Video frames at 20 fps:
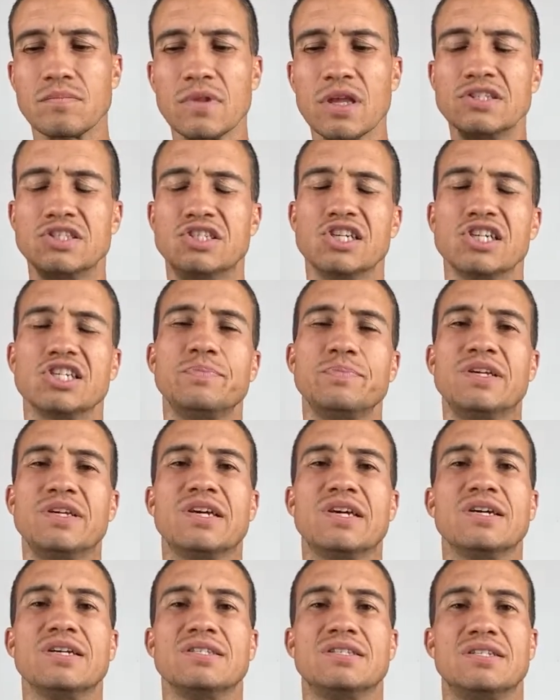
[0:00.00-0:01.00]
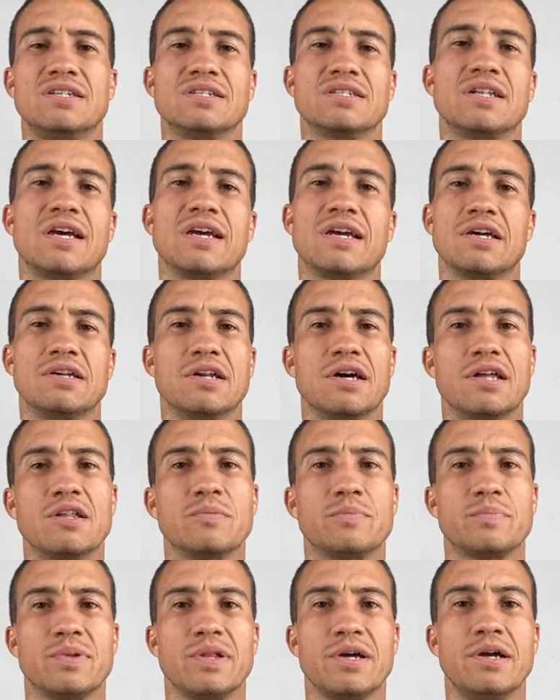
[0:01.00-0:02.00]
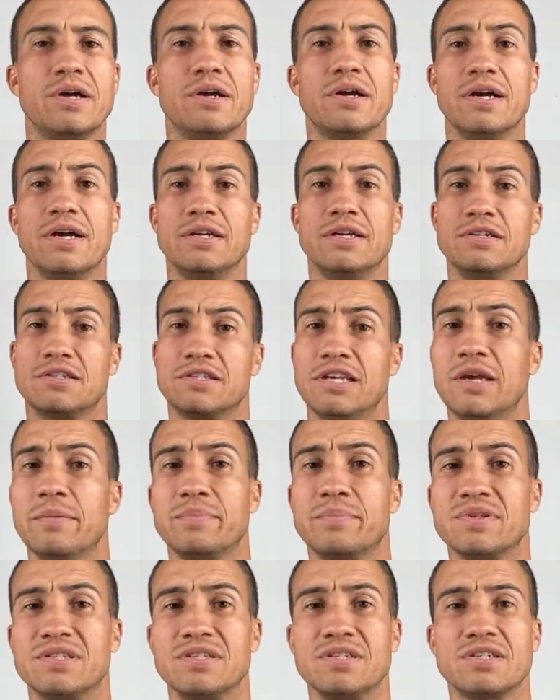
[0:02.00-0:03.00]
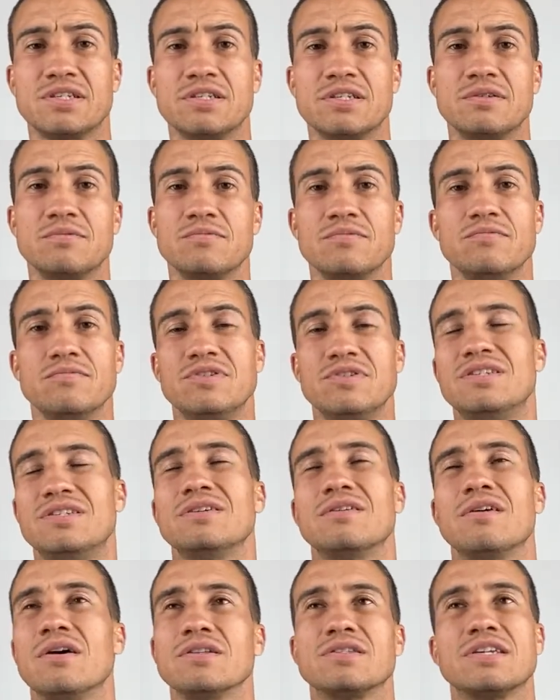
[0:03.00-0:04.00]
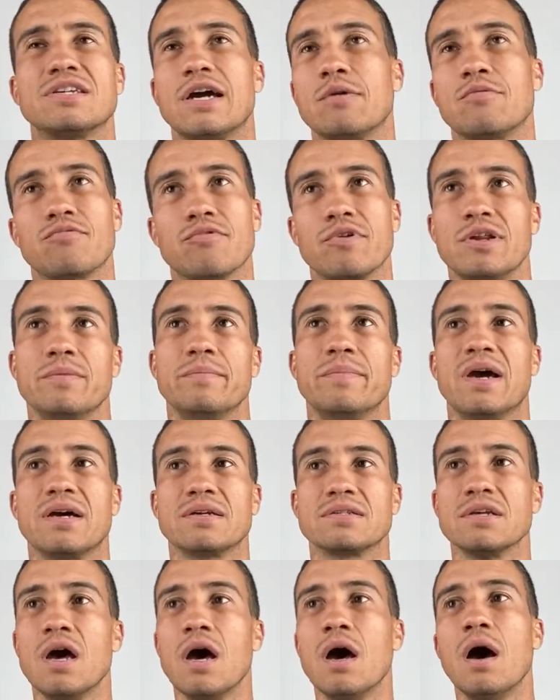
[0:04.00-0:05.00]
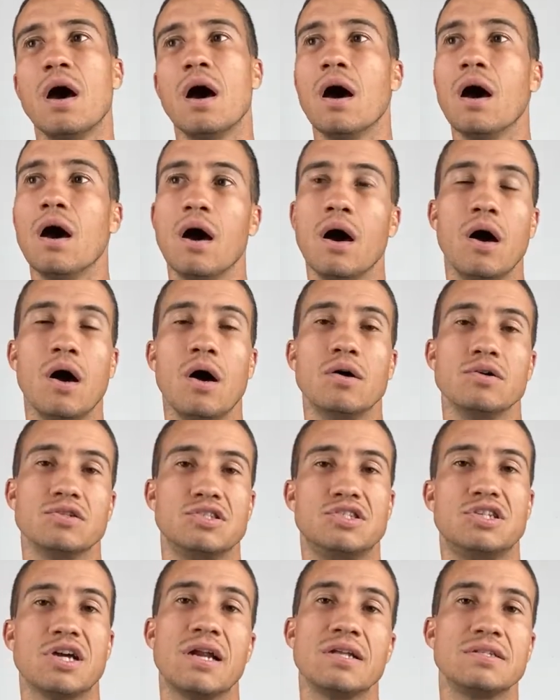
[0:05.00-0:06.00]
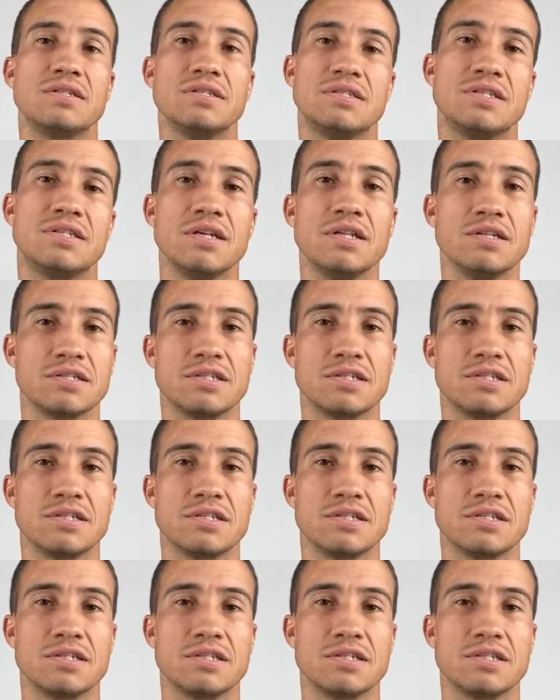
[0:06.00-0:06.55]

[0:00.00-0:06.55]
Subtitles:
just because there's another player at your same position, we see it all the time with running backs. Oh, Jonathan Taylor's